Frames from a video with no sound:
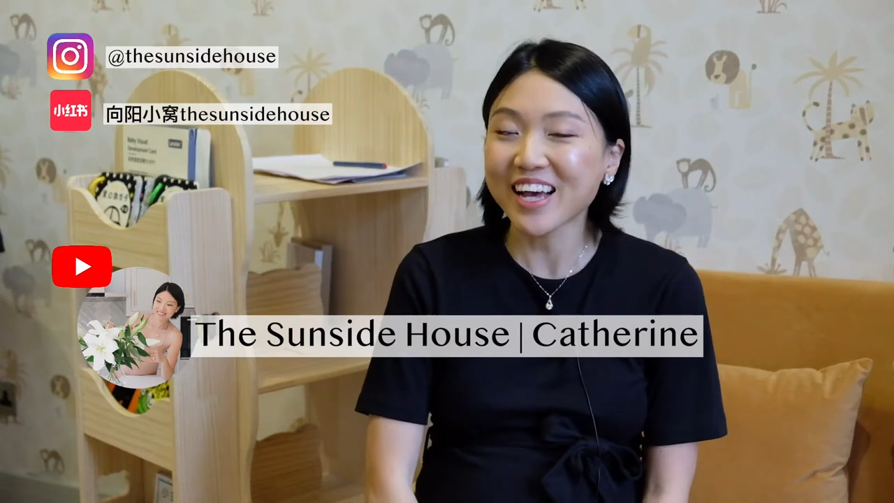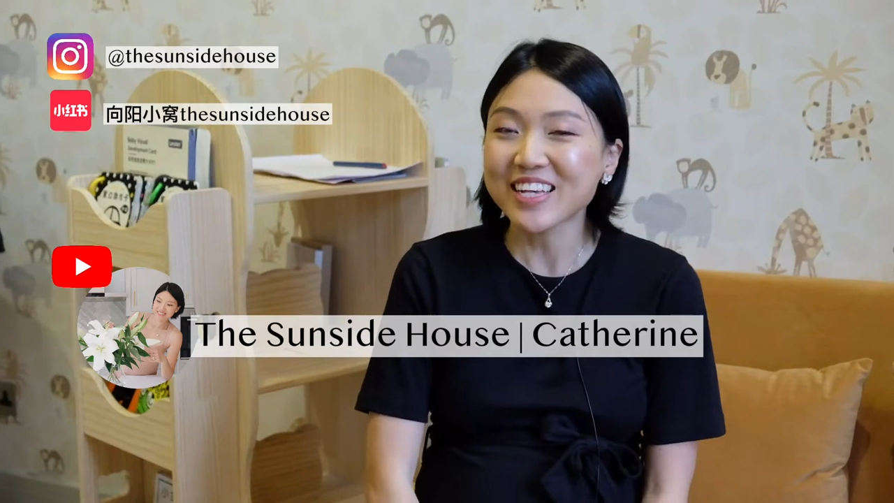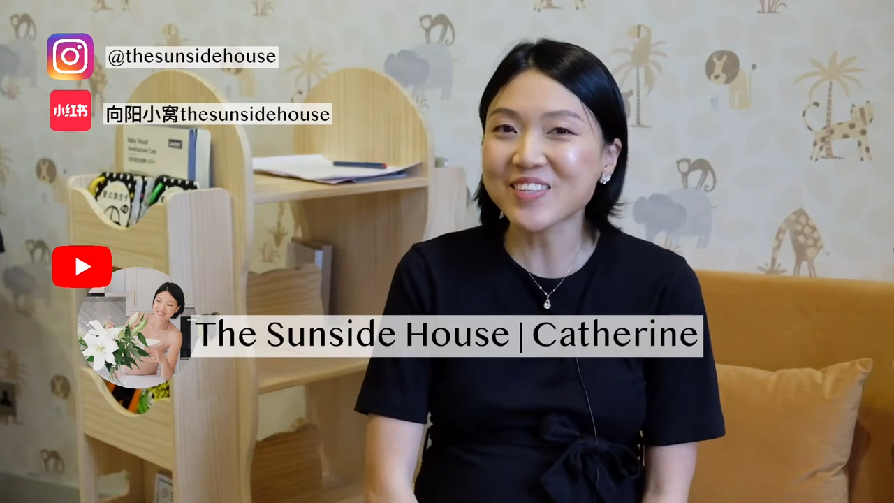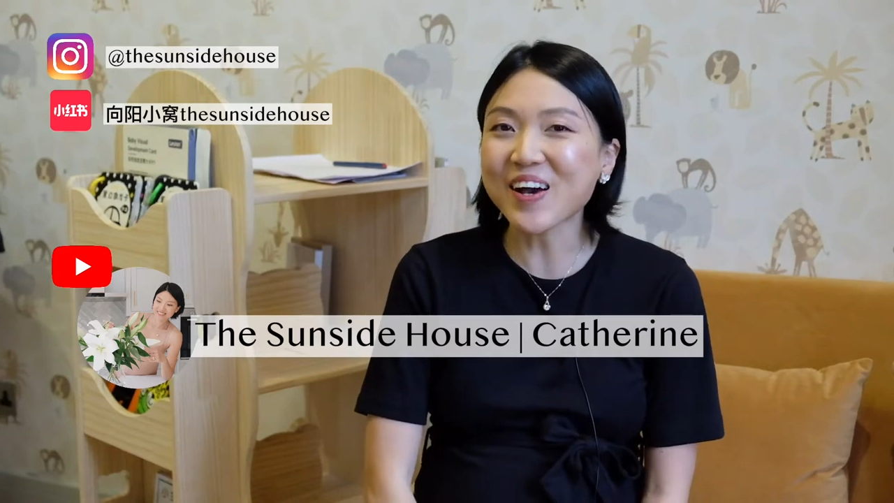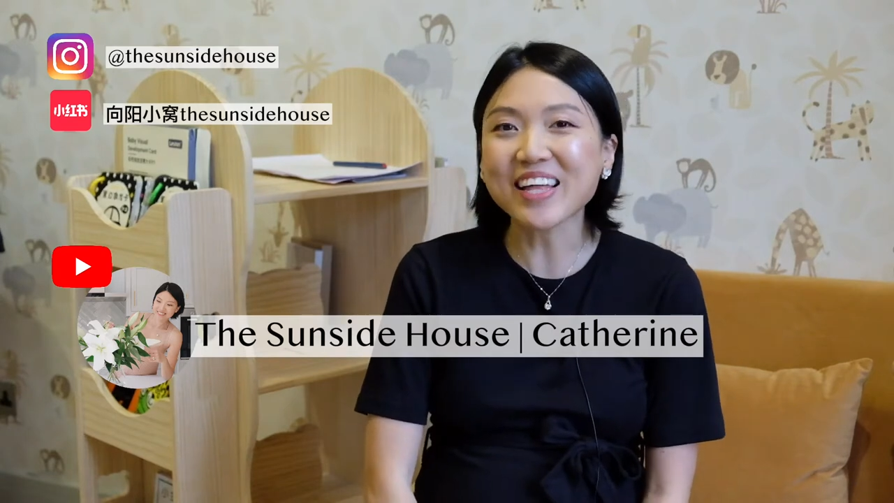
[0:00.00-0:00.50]

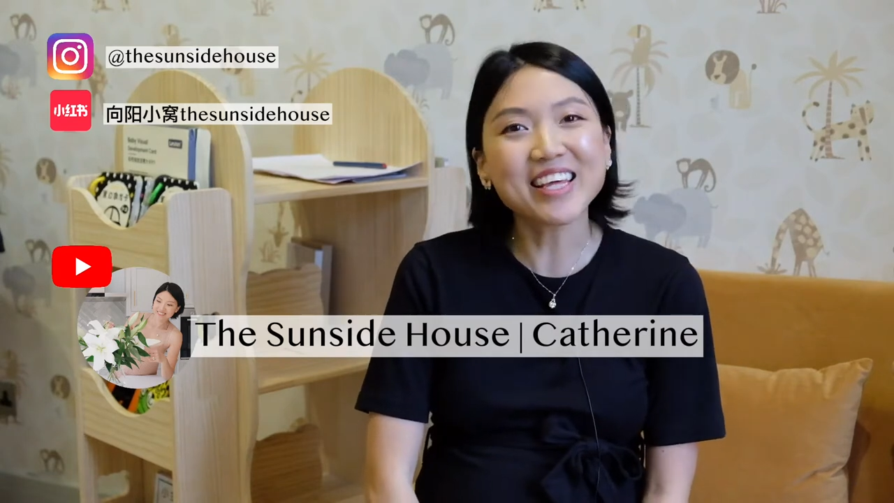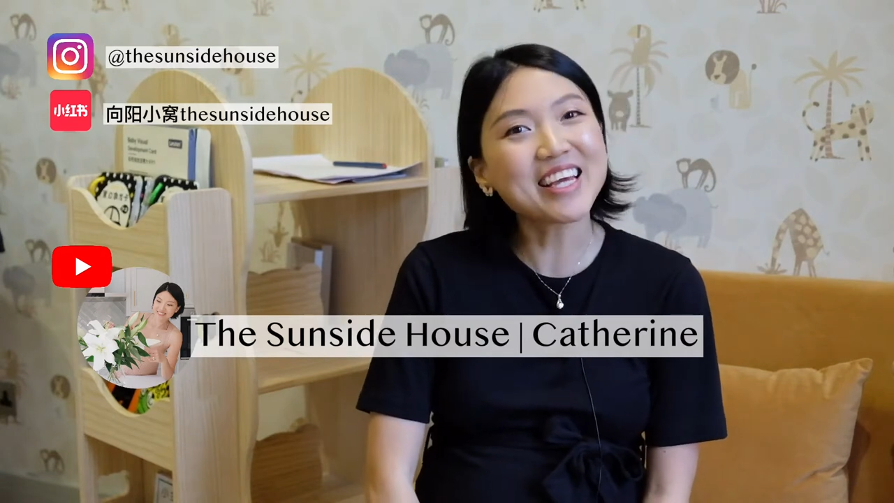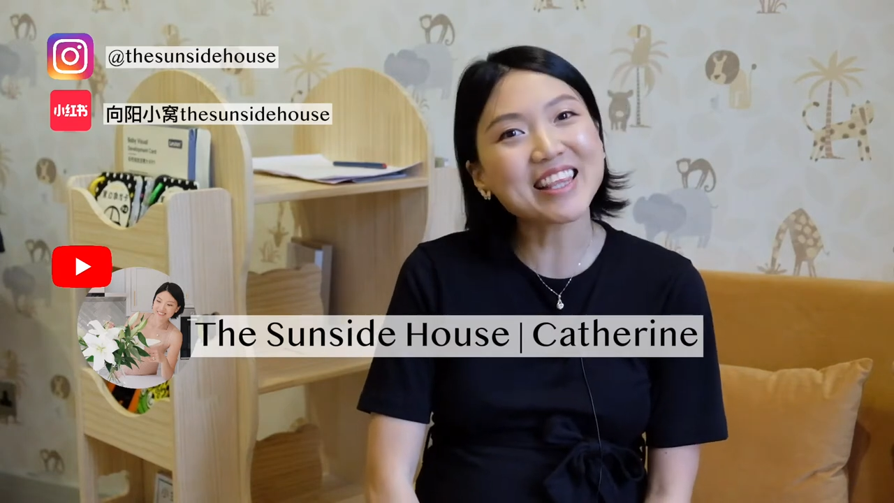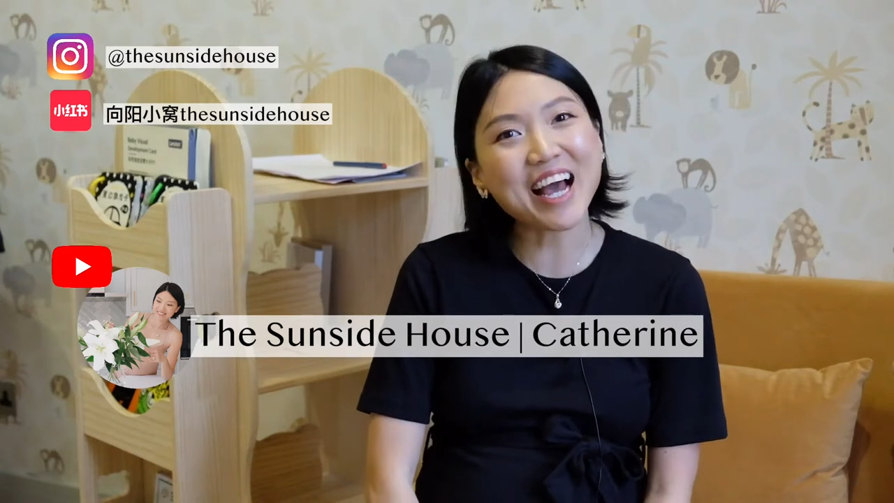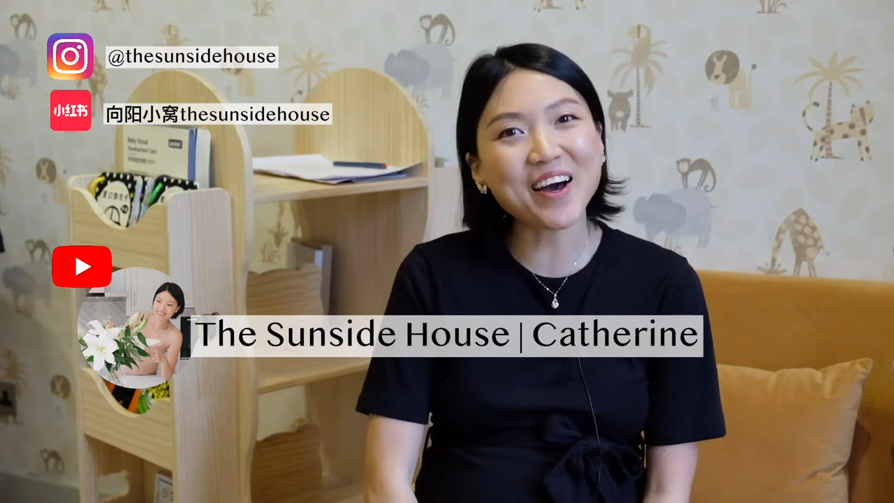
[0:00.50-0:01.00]
So I
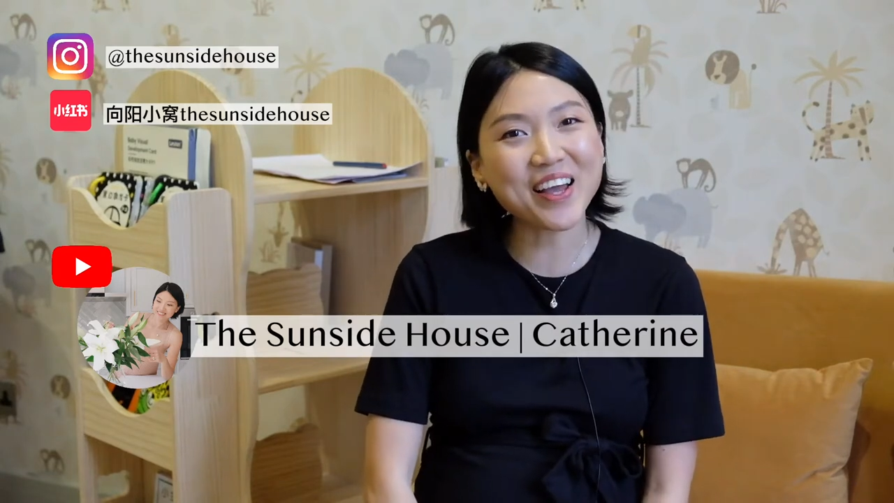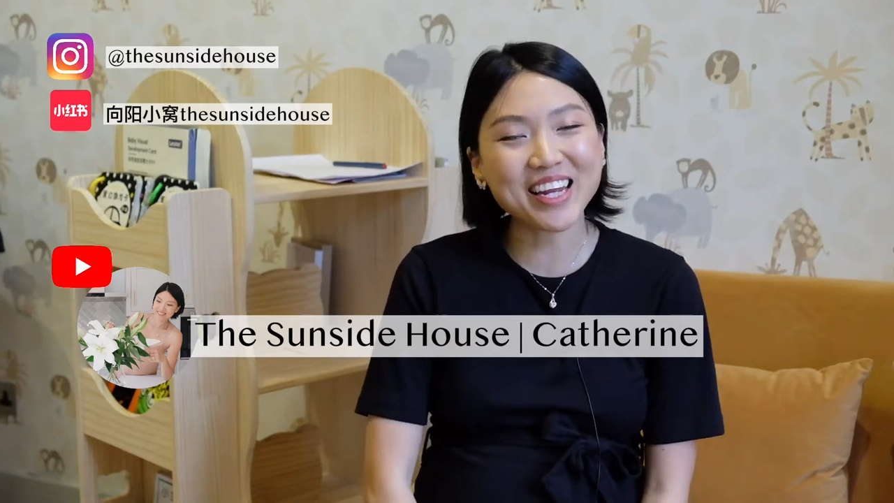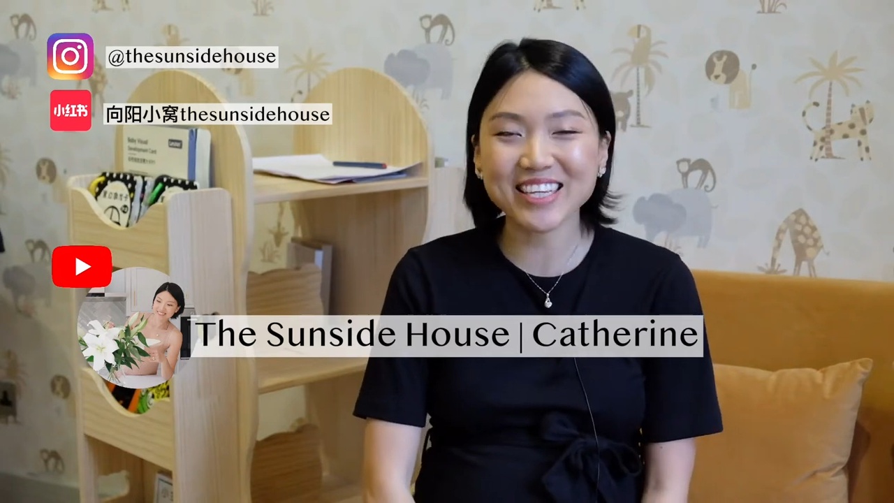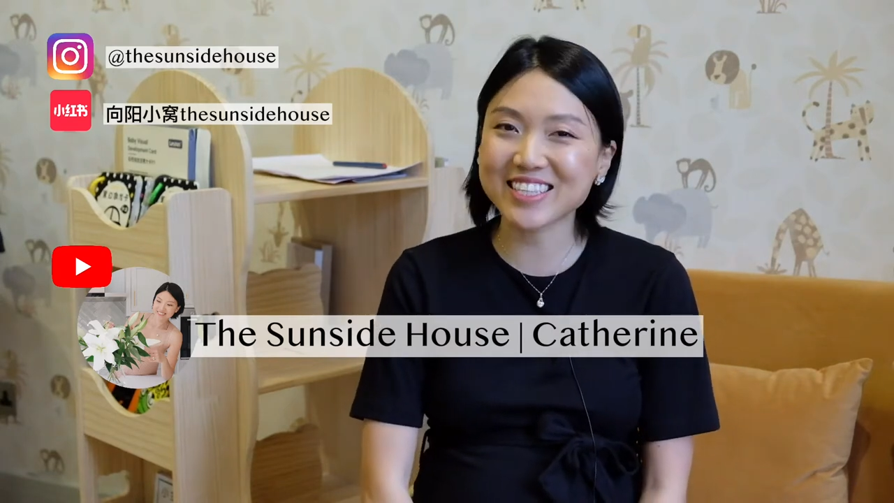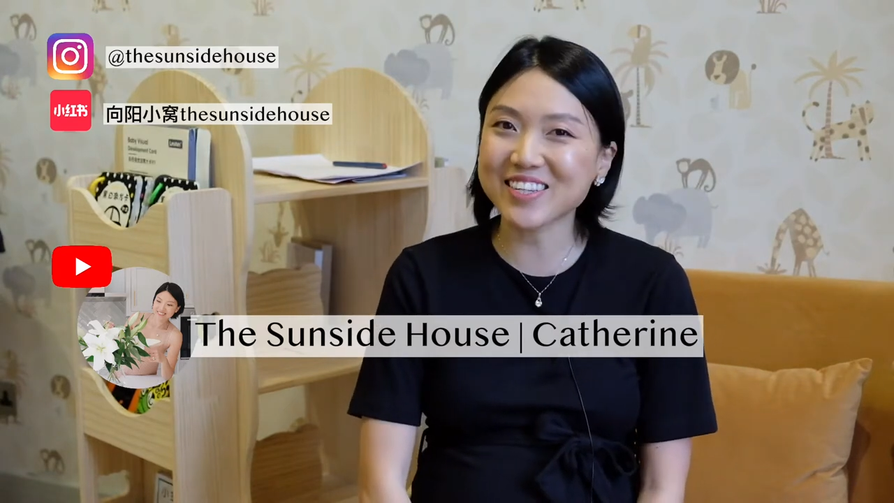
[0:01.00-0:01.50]
think now it
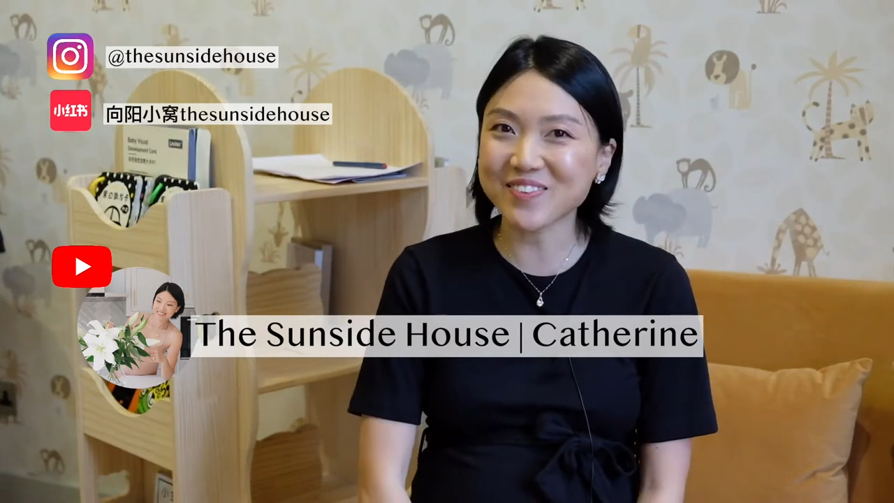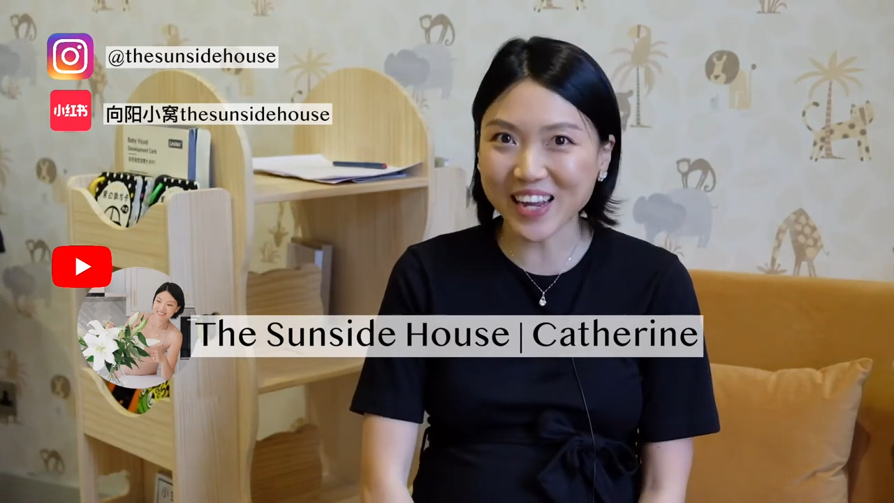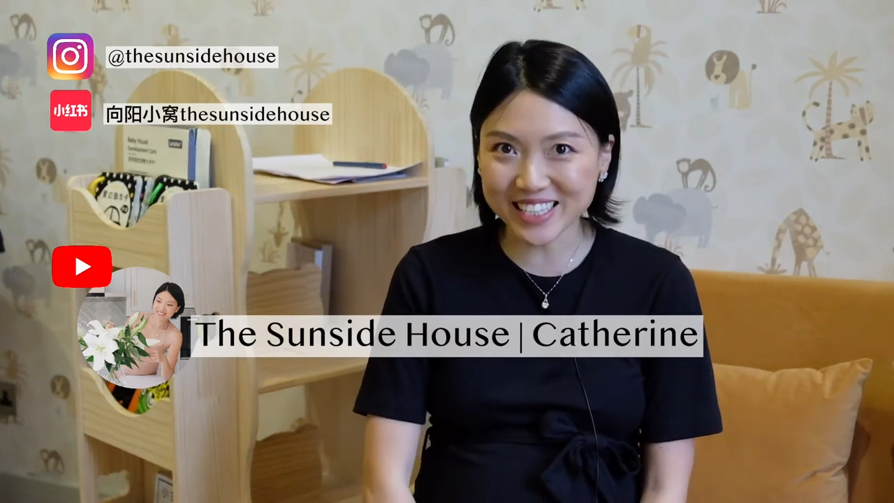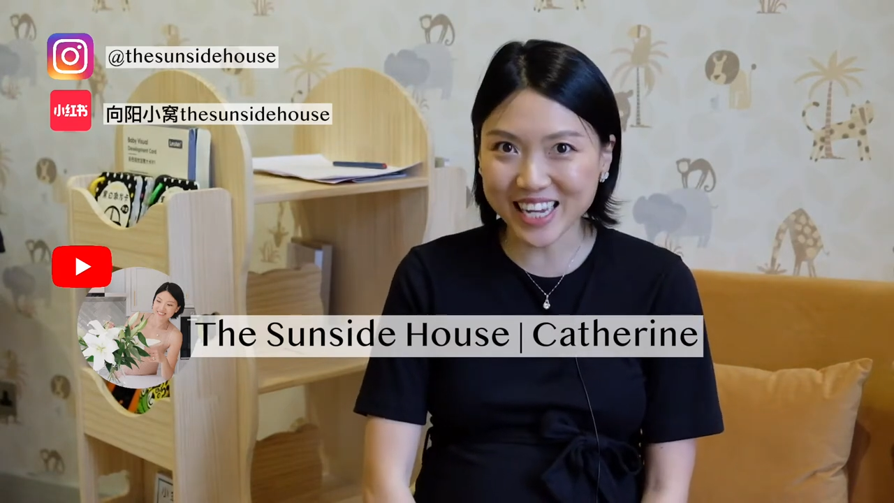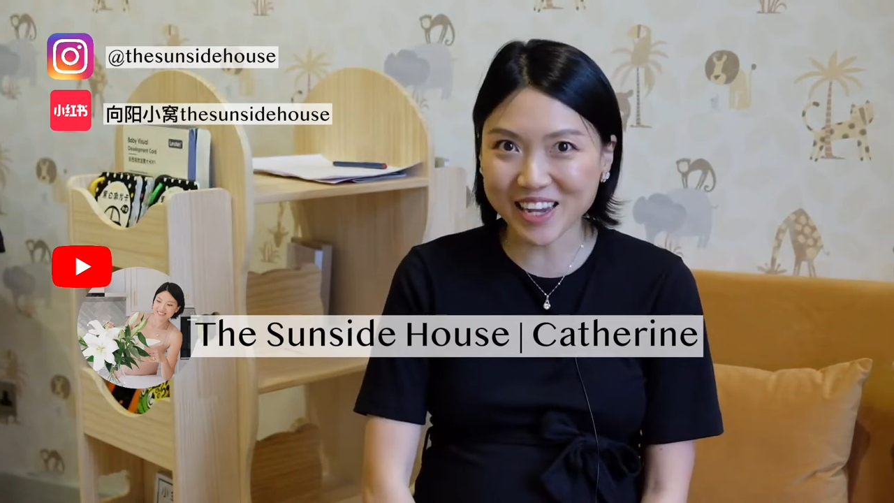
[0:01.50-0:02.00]
is the
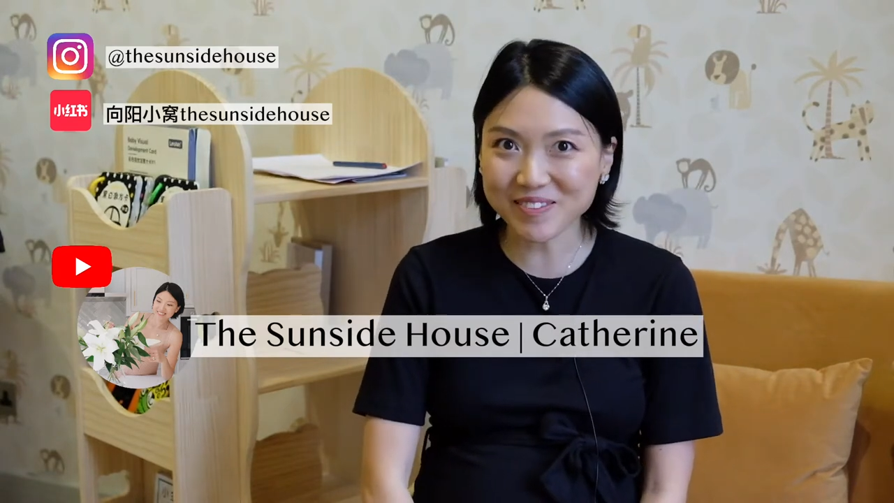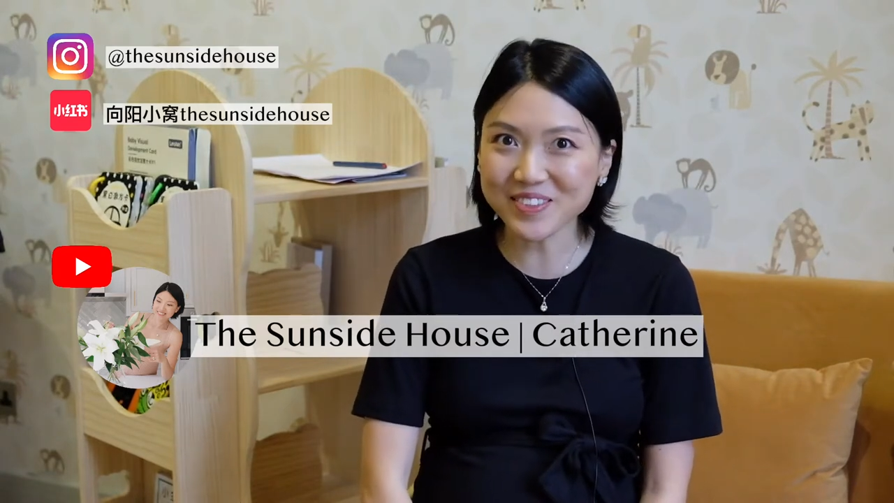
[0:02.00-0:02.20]
right time